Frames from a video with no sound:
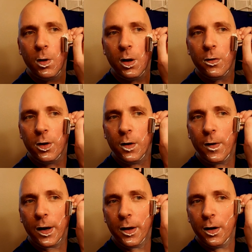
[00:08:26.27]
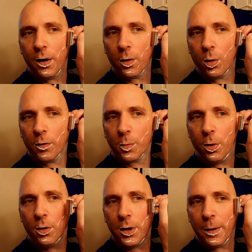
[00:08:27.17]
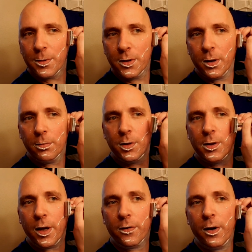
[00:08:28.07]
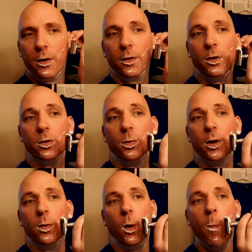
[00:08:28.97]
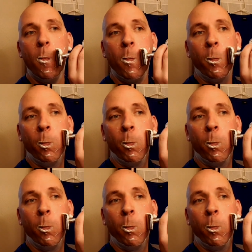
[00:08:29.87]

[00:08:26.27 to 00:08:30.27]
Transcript: I'm seeing if I can get another one of his prototypes to just test out because it looks really cool.